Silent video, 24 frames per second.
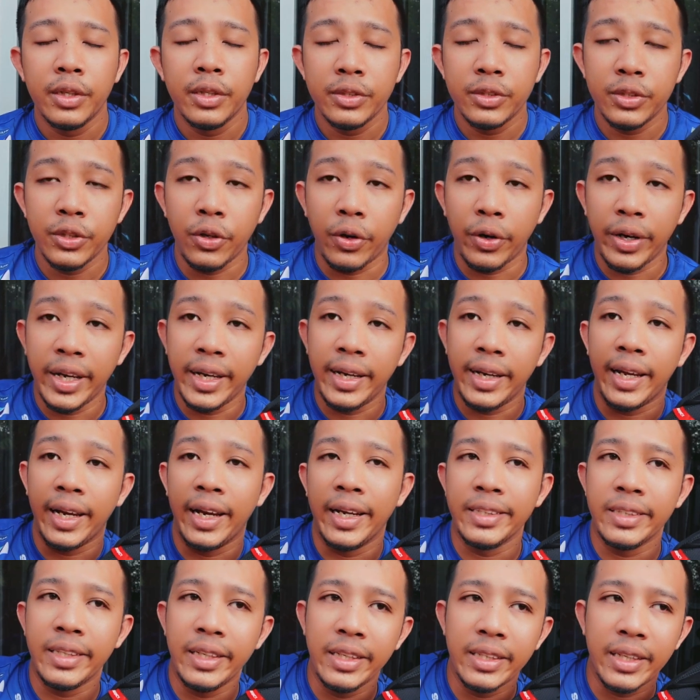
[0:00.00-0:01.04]
so your head can
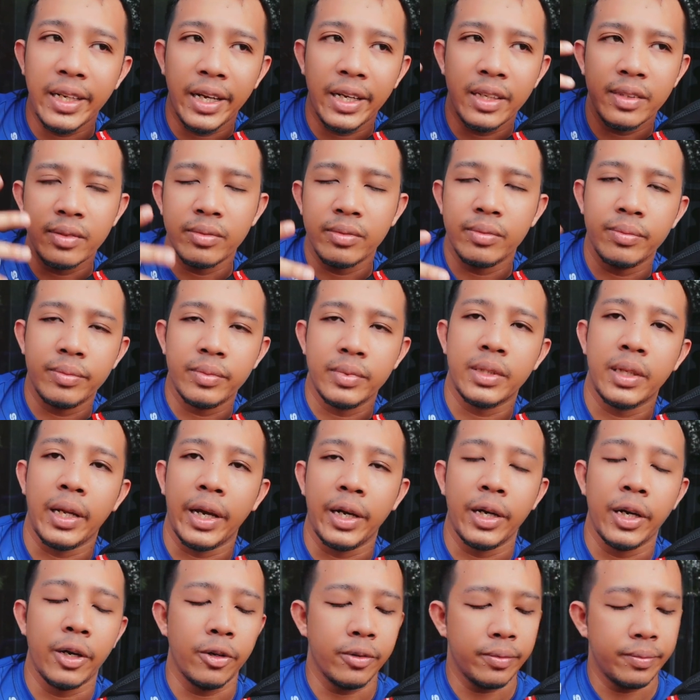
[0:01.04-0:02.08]
actually like
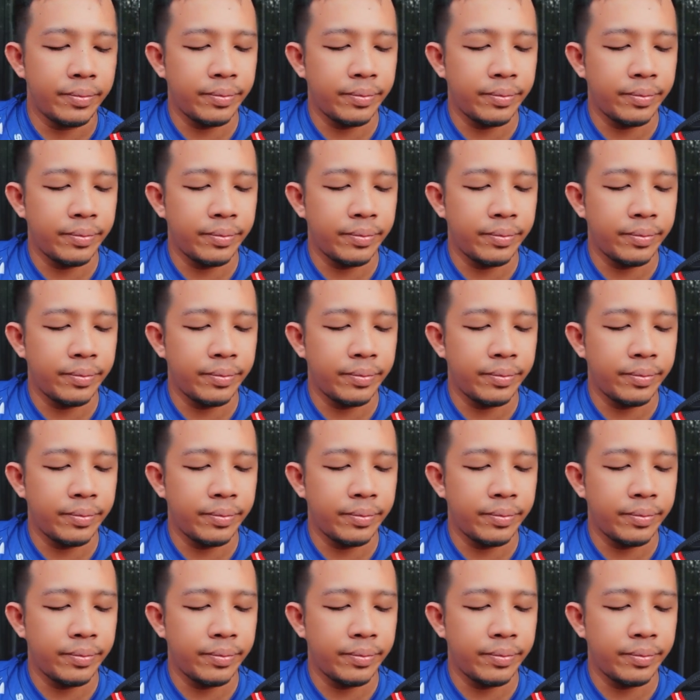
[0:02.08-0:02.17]
slide out.